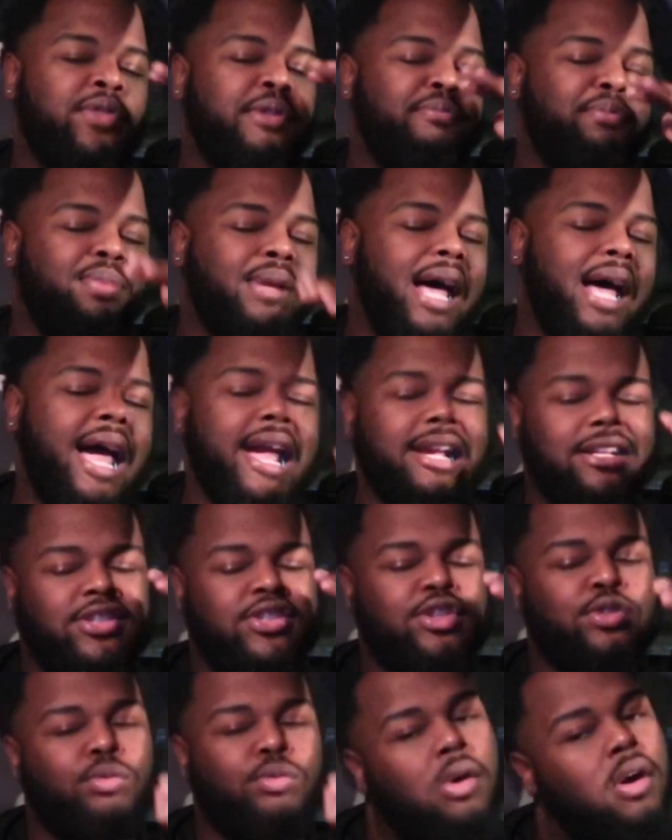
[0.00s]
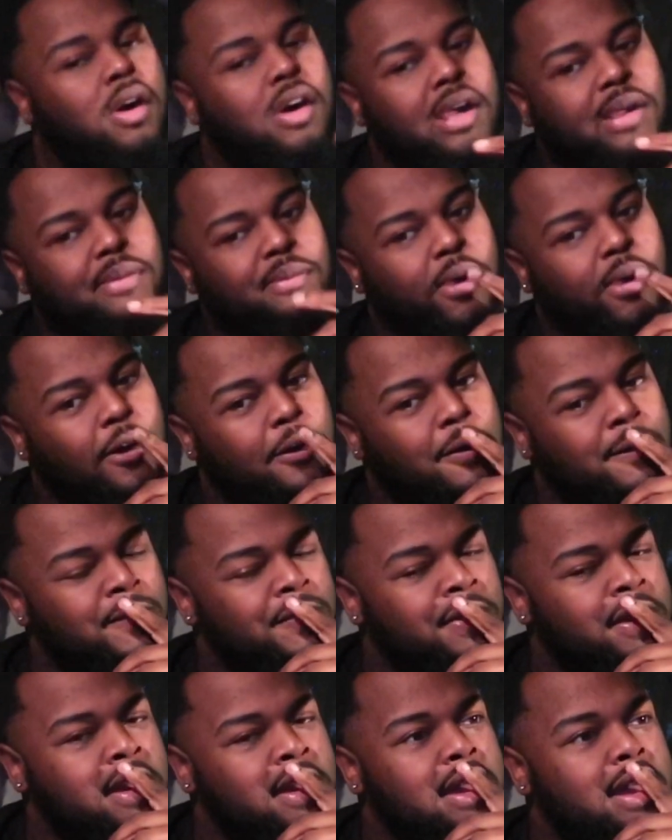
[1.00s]
Black Swan, bro.
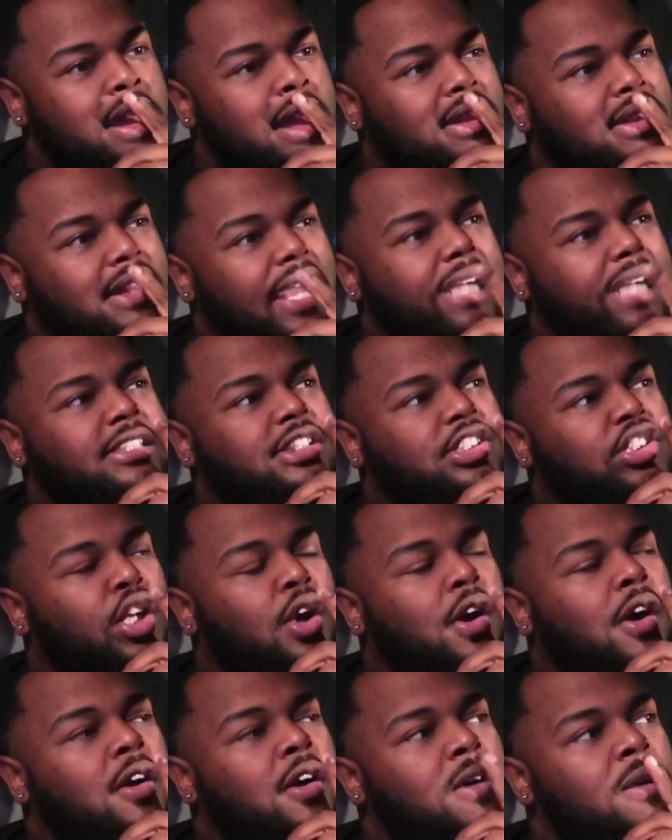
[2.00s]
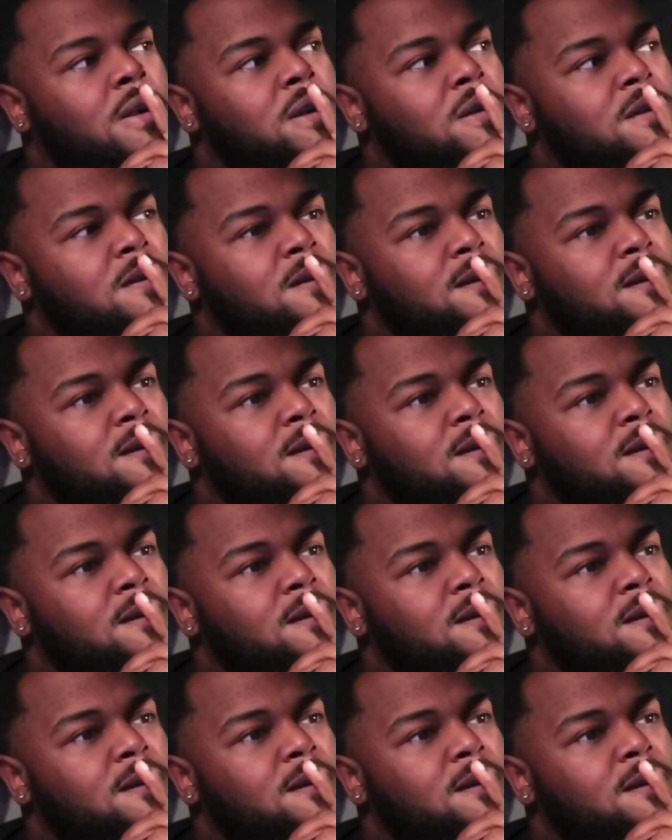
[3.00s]
That song,